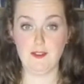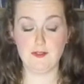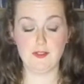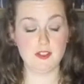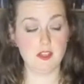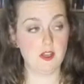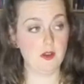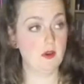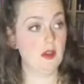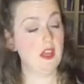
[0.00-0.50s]

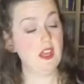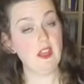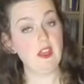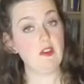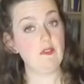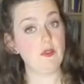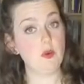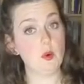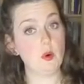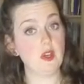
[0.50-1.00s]
So
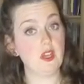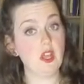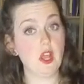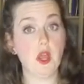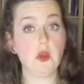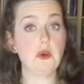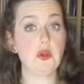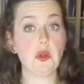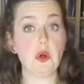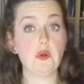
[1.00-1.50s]
if you already
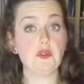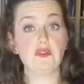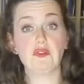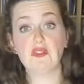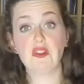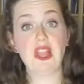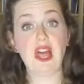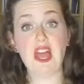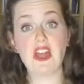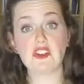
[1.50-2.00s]
own an old
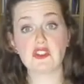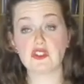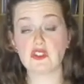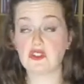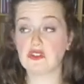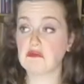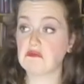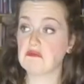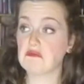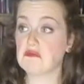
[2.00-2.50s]

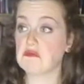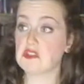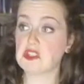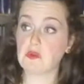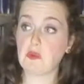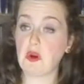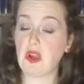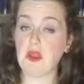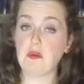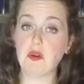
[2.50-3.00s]
Flash
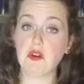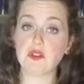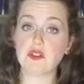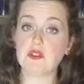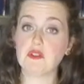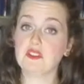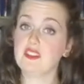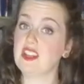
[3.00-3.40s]
spray bottle,